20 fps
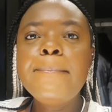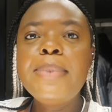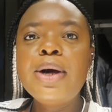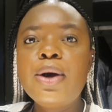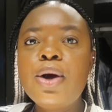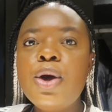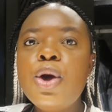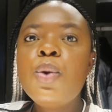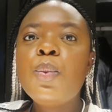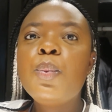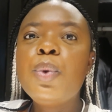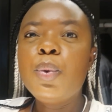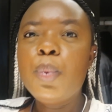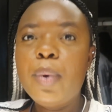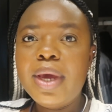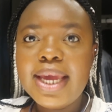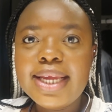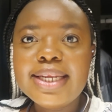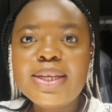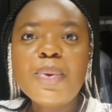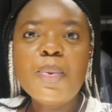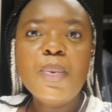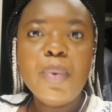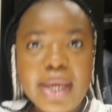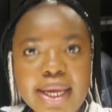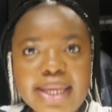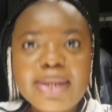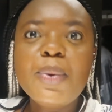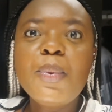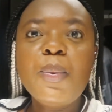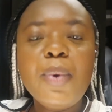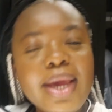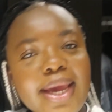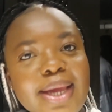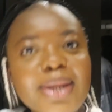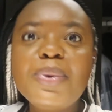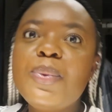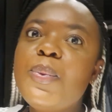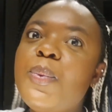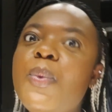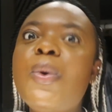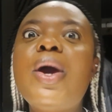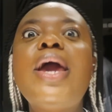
but we waited and waited and waited and